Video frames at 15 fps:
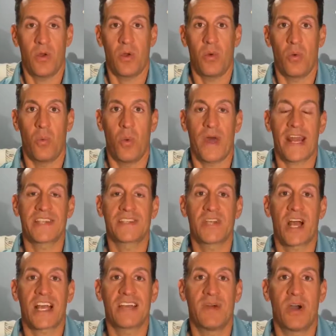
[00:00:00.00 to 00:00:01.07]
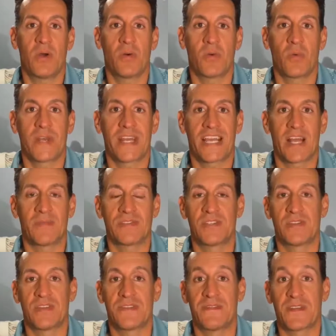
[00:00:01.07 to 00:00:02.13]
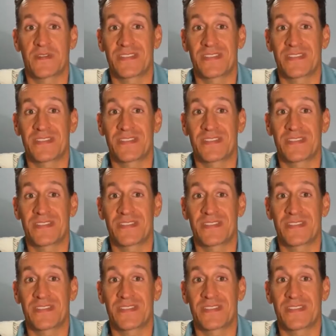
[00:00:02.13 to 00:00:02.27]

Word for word: what I talk about when it comes to the fear of